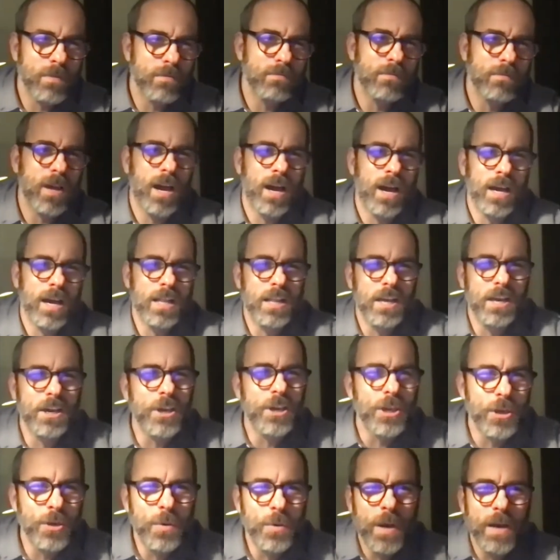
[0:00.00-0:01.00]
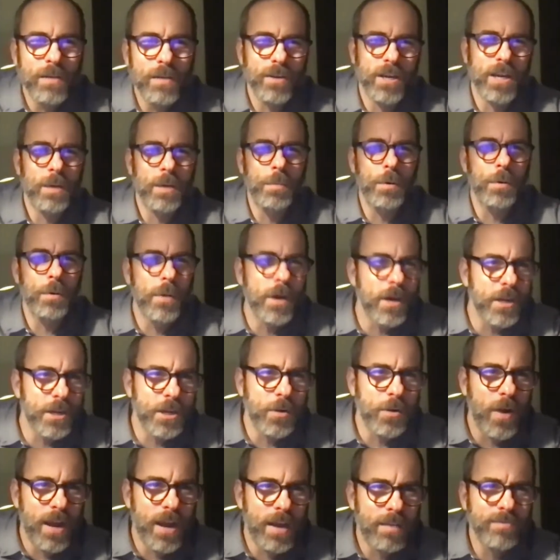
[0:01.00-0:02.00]
I, like you, have a couple
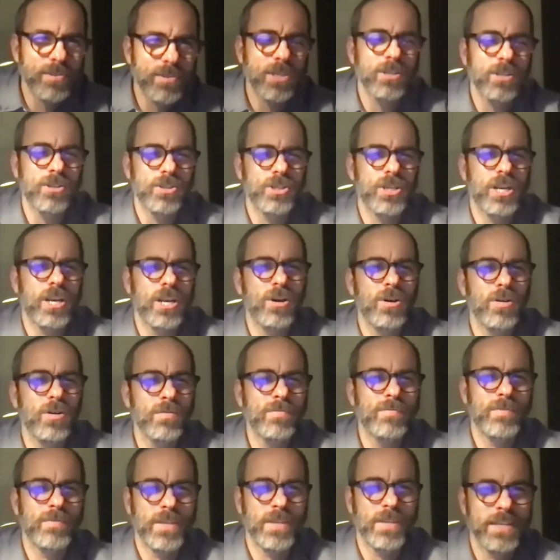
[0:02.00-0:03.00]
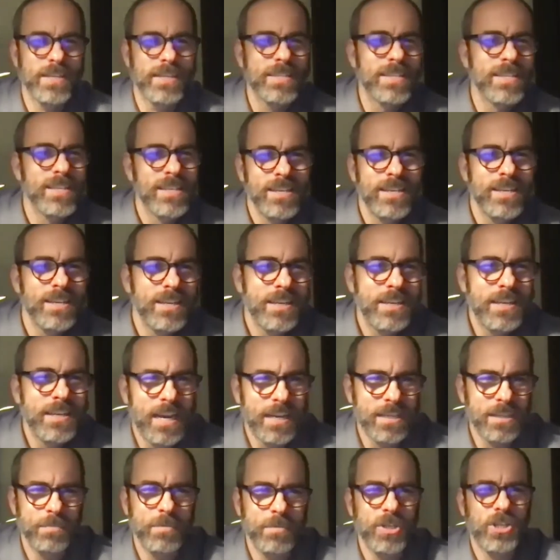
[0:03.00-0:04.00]
monographs on the shelf and
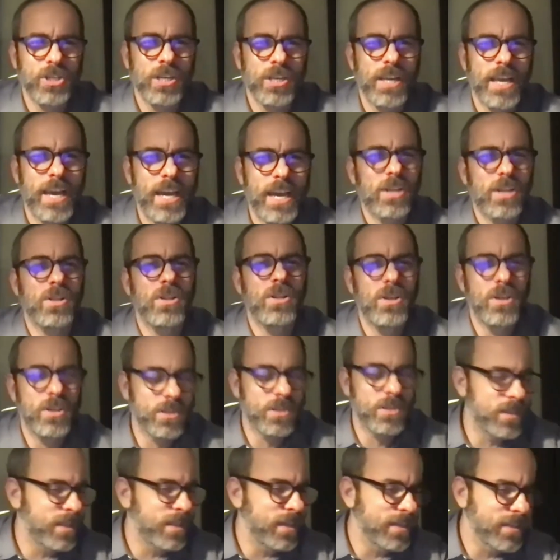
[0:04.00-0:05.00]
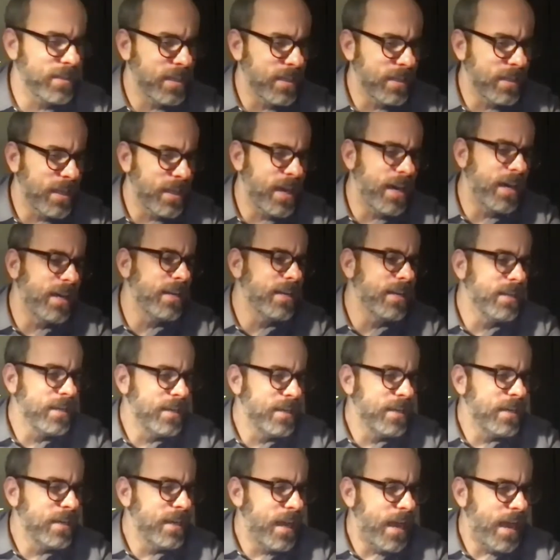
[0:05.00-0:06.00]
exhibition catalogs and things like that.
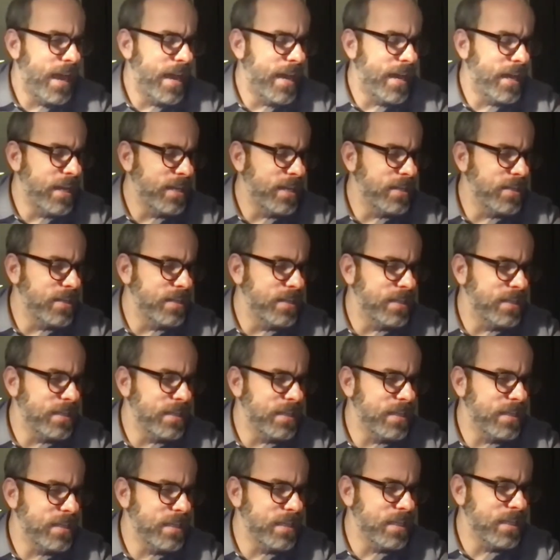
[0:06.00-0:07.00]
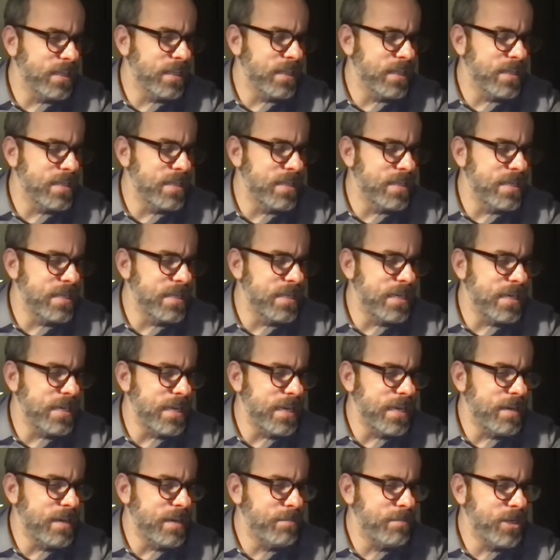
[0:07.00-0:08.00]
And the
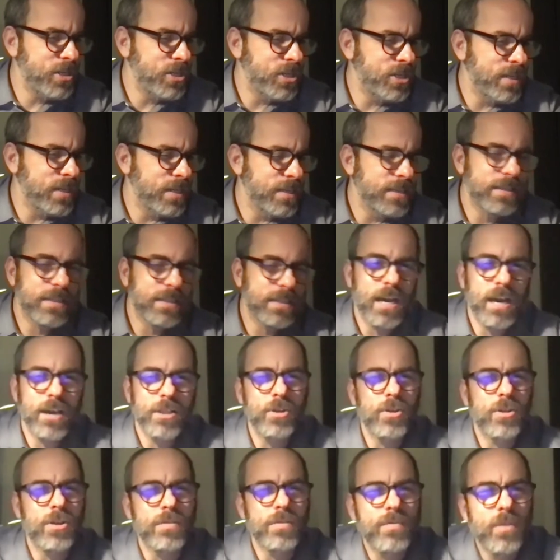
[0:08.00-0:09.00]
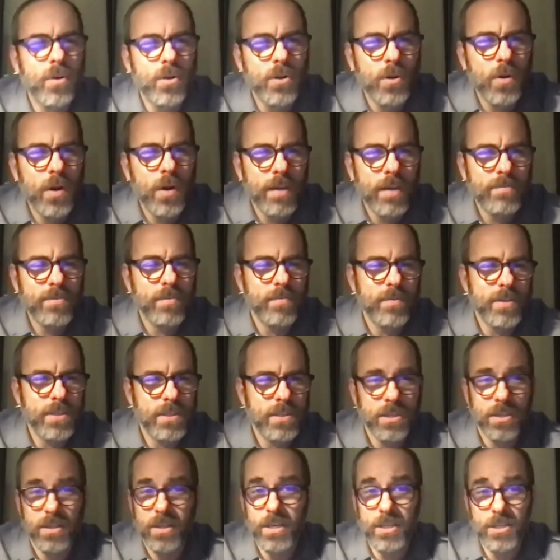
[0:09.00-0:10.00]
images, either they're photographs of
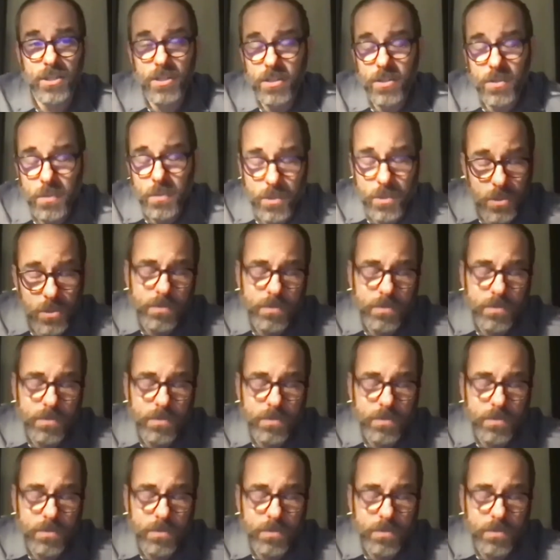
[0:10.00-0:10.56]
installations, which are